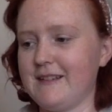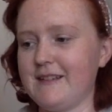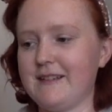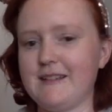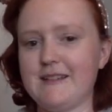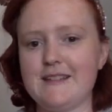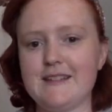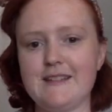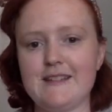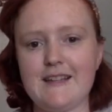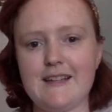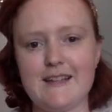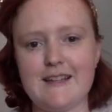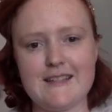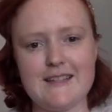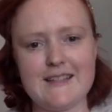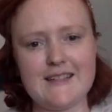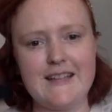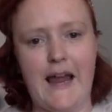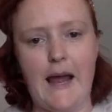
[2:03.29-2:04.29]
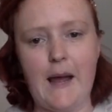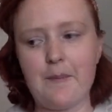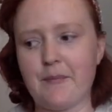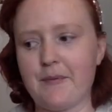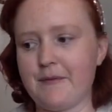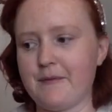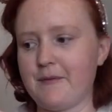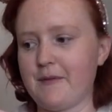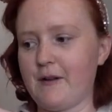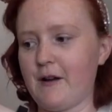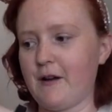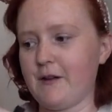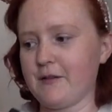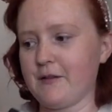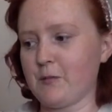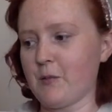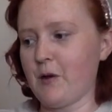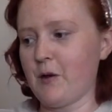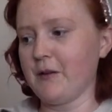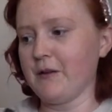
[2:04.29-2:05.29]
This is like a snap
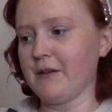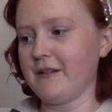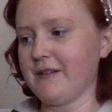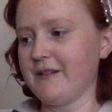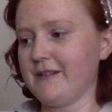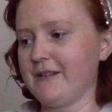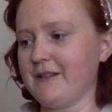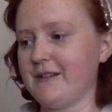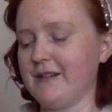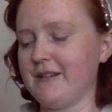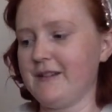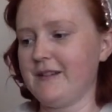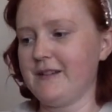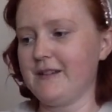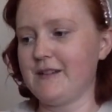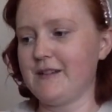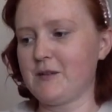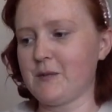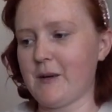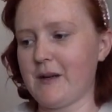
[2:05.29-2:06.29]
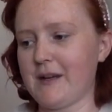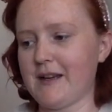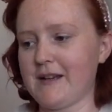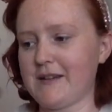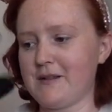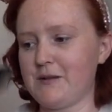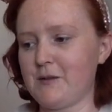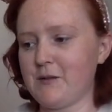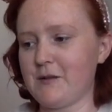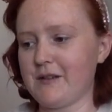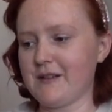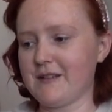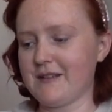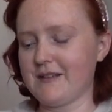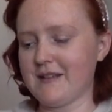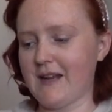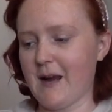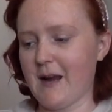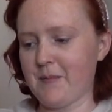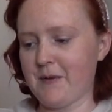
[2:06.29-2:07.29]
Oswald. So I guess you can
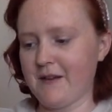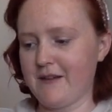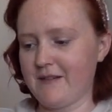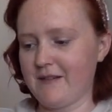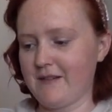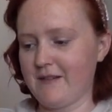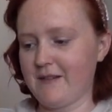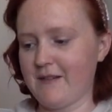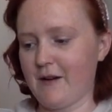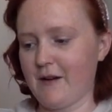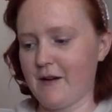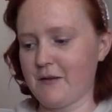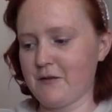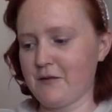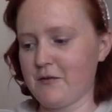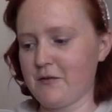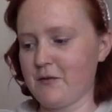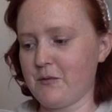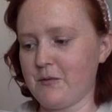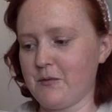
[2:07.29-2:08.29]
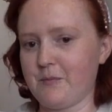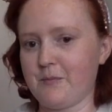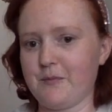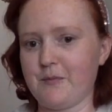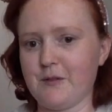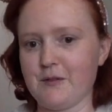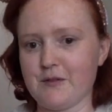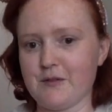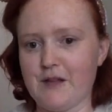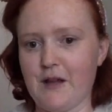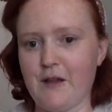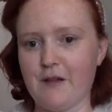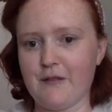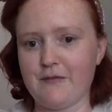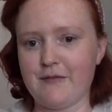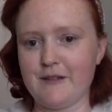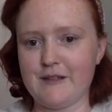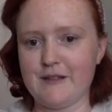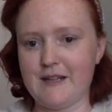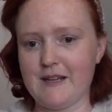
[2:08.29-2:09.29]
snap it onto yourself.
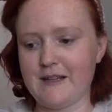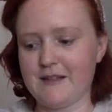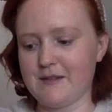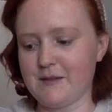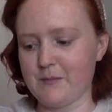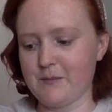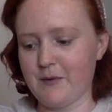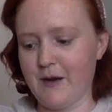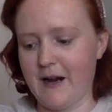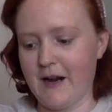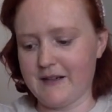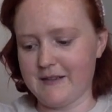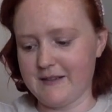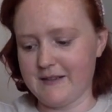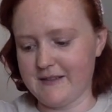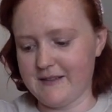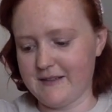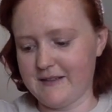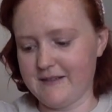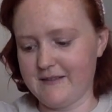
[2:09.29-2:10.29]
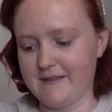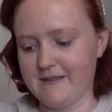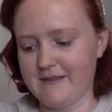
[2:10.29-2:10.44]
It takes some practice.